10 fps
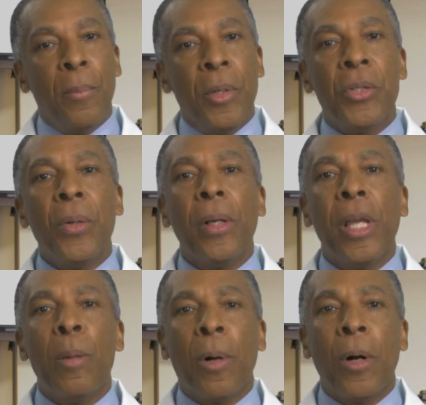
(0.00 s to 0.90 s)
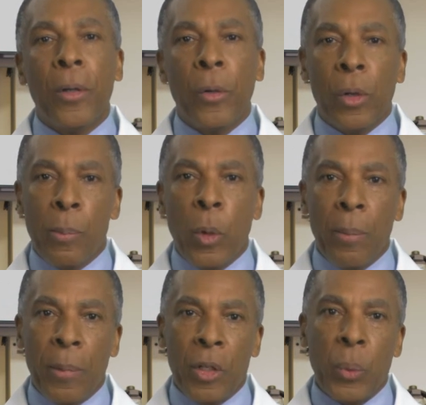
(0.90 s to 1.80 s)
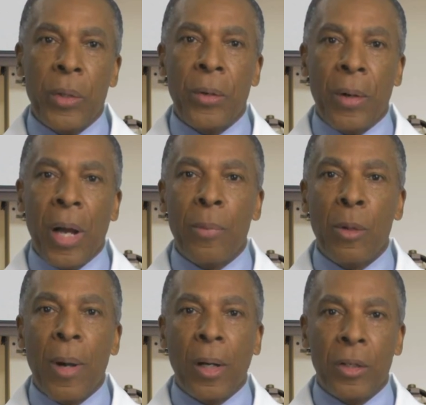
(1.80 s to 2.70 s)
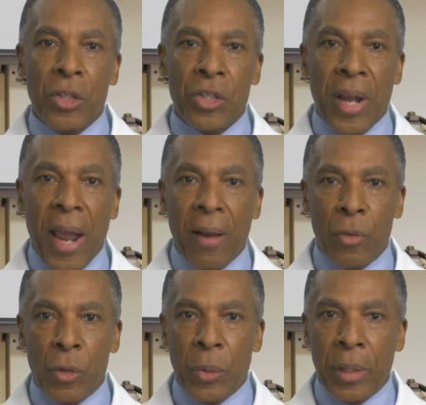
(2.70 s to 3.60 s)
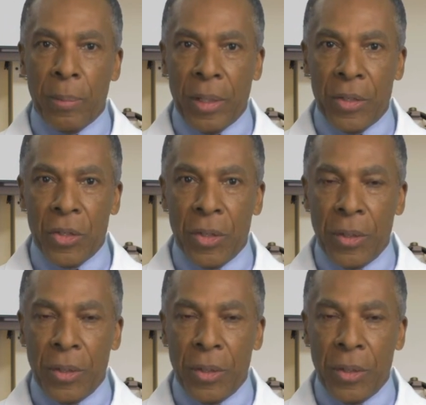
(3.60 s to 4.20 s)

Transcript: Be sure to keep all your appointments with your ophthalmologist after treatments.